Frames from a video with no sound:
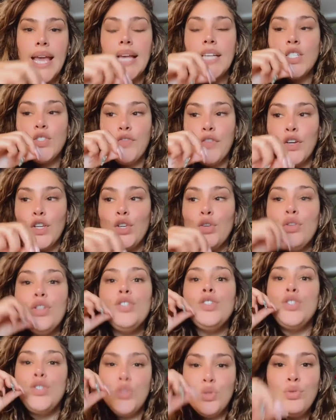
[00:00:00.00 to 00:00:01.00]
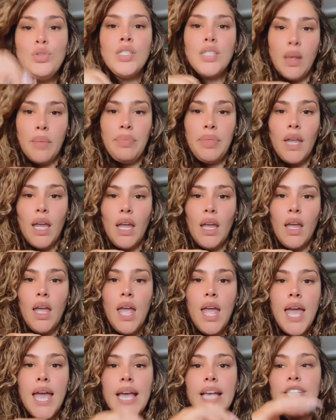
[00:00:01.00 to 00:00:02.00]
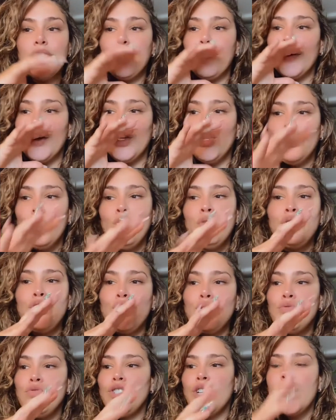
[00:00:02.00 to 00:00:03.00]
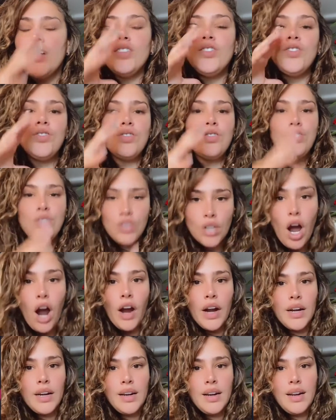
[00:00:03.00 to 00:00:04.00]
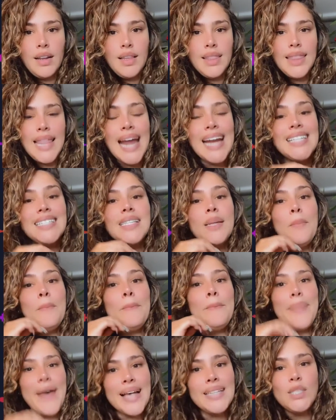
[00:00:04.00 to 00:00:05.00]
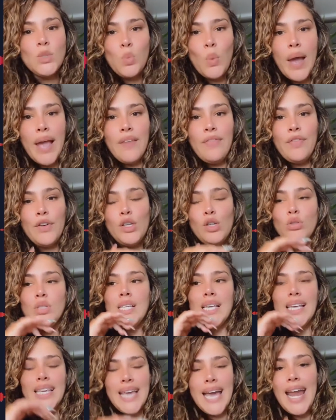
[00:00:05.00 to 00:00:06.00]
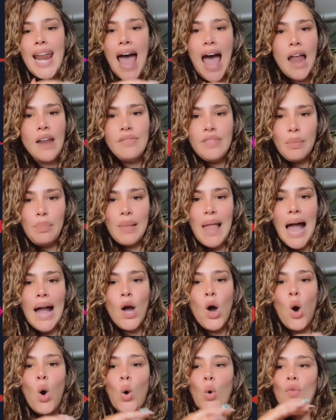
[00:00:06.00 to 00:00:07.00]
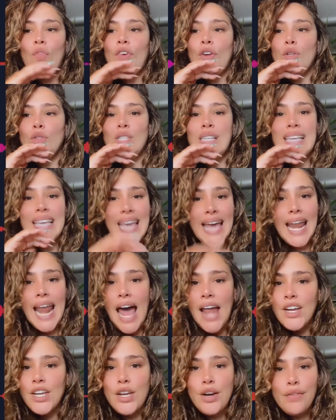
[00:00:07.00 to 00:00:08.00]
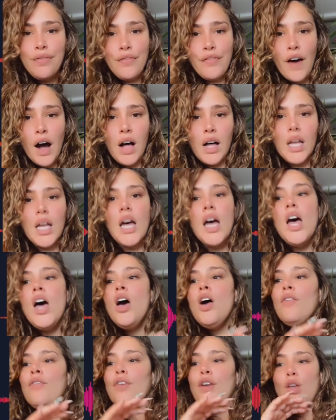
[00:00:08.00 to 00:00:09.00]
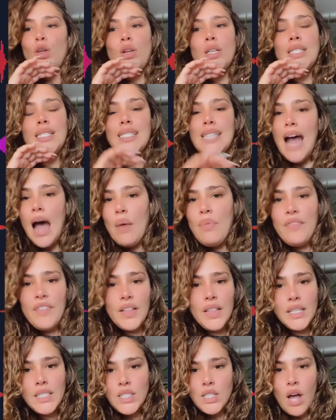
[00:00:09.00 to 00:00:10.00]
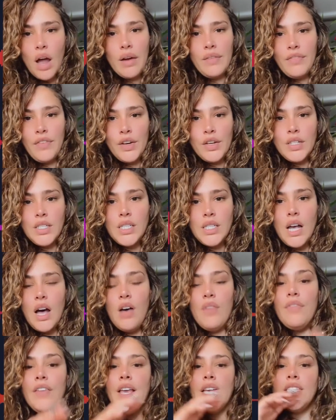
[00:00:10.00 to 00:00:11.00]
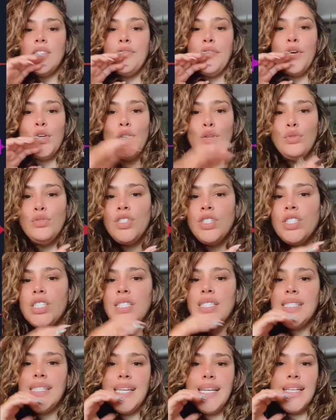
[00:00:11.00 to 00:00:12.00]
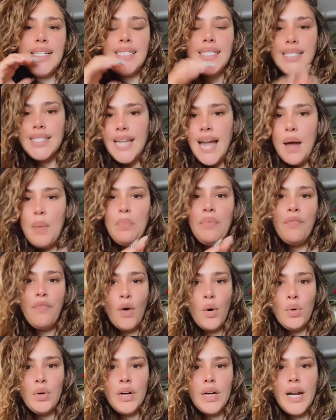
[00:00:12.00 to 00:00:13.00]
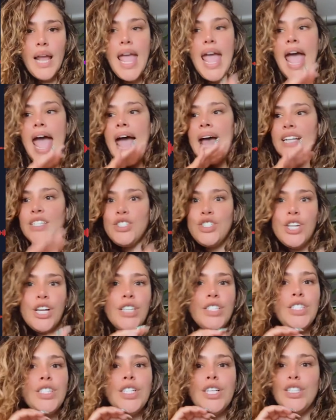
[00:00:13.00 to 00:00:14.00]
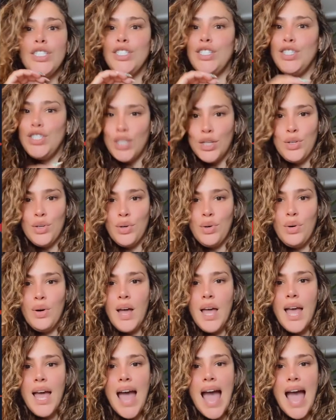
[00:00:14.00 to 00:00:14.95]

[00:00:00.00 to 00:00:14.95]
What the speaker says: Is for you to do something. Is for you to just start. That is the best way for you to get out of the black hole, for you to get out of your funk, for you to stop feeling sorry for yourself, is for you to just take a step forward and just do.